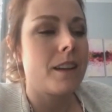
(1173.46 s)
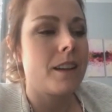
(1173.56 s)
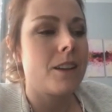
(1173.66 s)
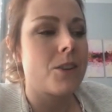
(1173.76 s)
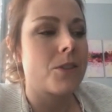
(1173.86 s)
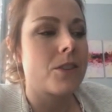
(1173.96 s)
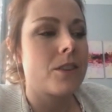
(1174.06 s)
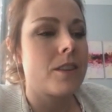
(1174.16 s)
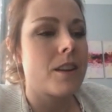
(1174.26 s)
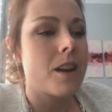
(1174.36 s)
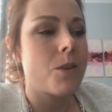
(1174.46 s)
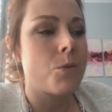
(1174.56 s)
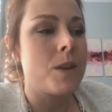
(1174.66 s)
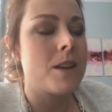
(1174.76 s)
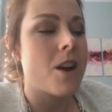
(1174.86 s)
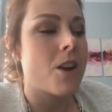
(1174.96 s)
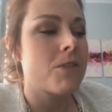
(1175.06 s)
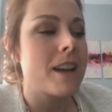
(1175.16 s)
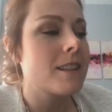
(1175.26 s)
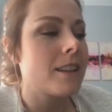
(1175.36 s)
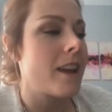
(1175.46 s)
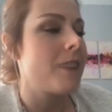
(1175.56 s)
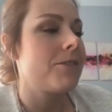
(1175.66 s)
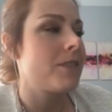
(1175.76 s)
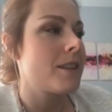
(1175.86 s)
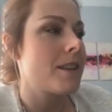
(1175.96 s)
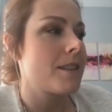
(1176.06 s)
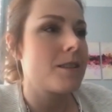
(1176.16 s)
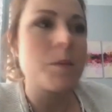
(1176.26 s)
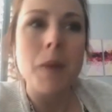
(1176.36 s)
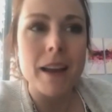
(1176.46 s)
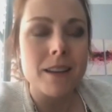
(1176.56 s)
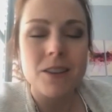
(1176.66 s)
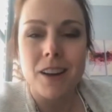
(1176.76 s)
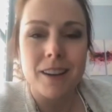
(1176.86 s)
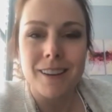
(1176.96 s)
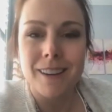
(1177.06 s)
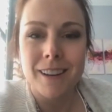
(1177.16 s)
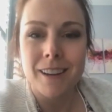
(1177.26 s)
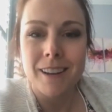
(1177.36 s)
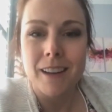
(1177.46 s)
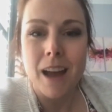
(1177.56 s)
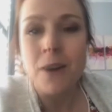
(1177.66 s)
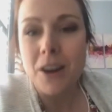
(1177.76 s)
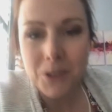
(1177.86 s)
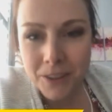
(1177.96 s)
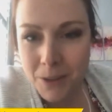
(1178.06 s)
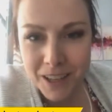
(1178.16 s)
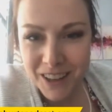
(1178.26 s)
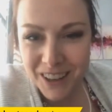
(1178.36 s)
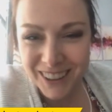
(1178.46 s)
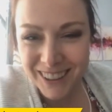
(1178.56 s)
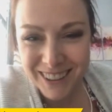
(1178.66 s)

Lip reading: you know, our right to life doesn't depend on how healthy we are